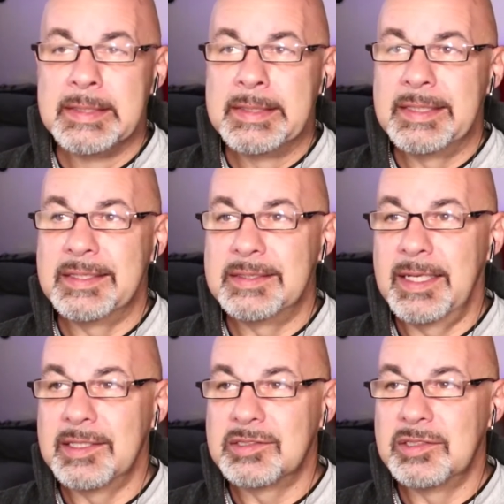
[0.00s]
it
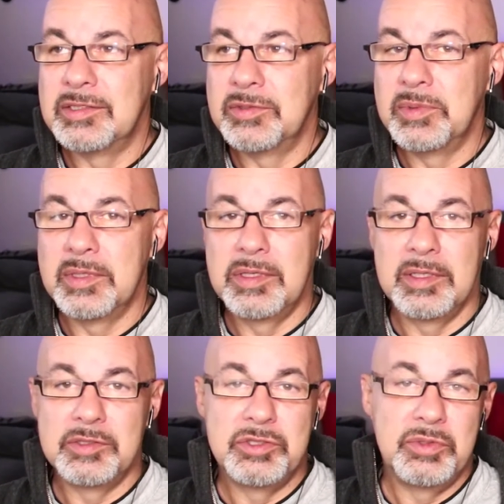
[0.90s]
has to do with
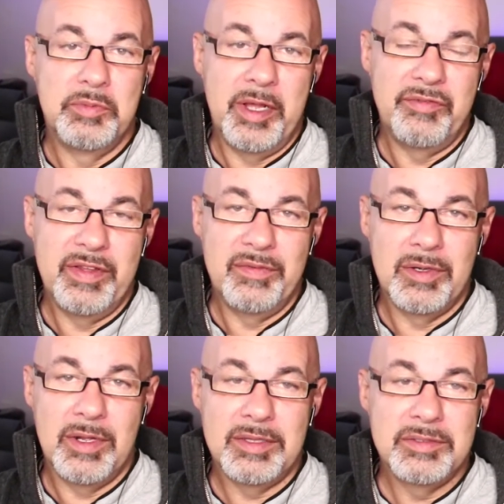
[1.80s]
two of my favorite
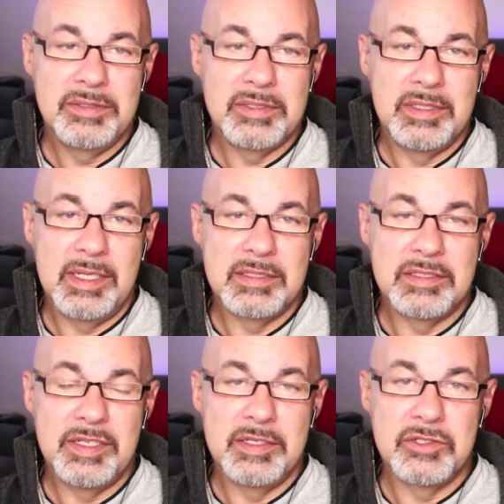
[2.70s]
authors, and that's
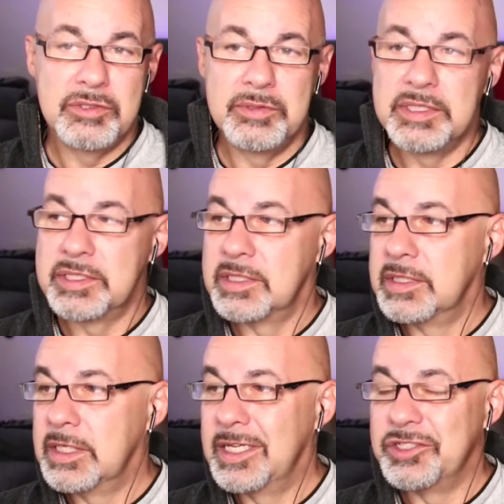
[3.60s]
C.S. Lewis
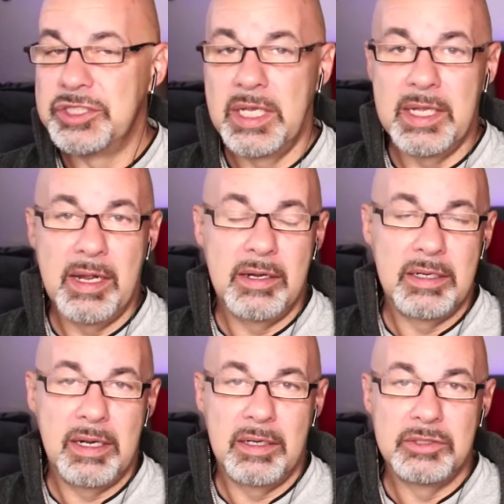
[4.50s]
and
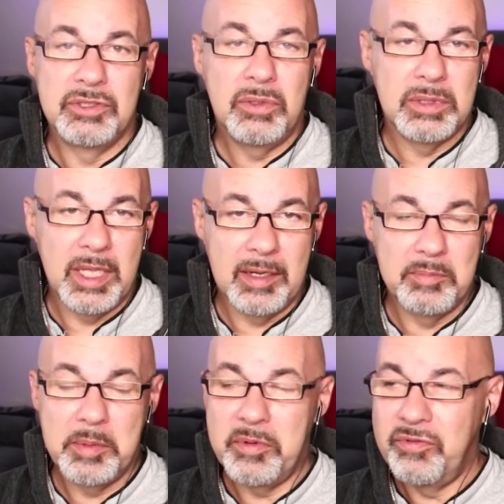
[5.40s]
J.R.R. Tolkien.
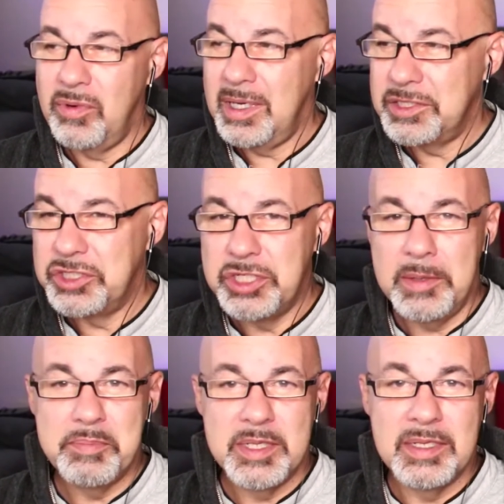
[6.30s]
But before I
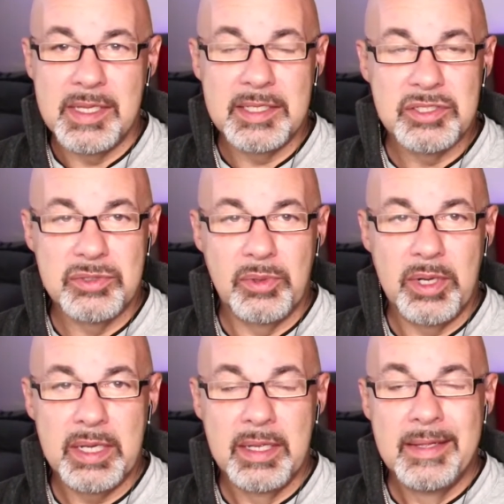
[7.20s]
jump into that
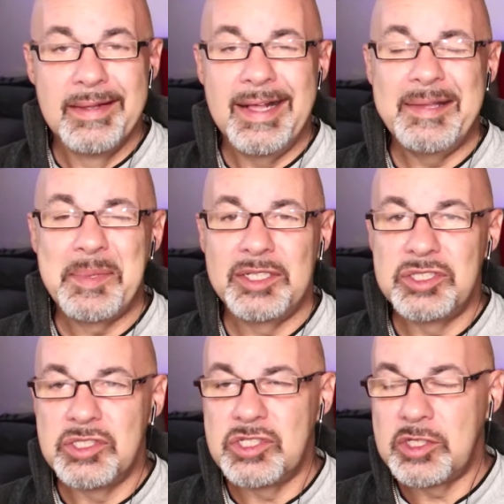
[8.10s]
story, I
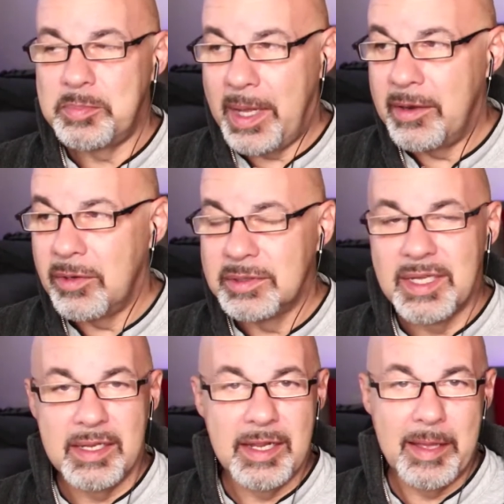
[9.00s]
mentioned spiral
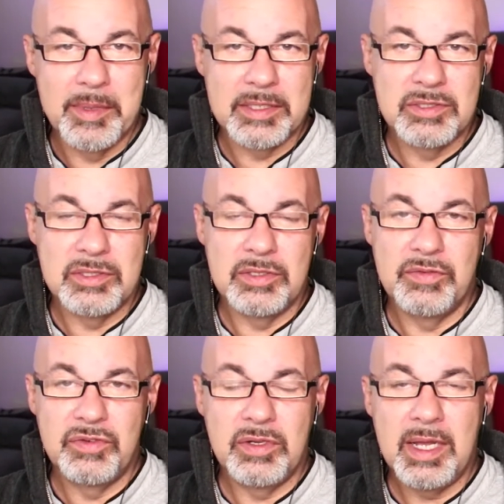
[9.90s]
dynamics to you.
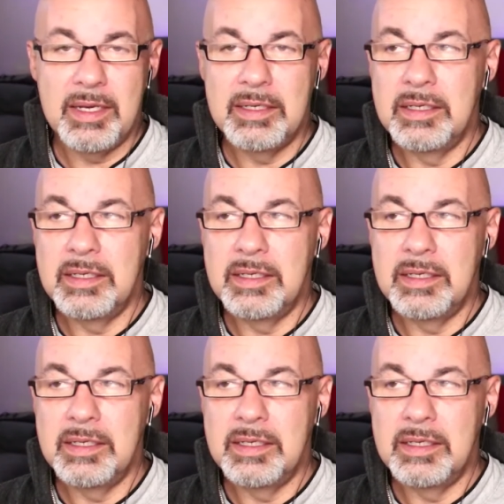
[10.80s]
If you're not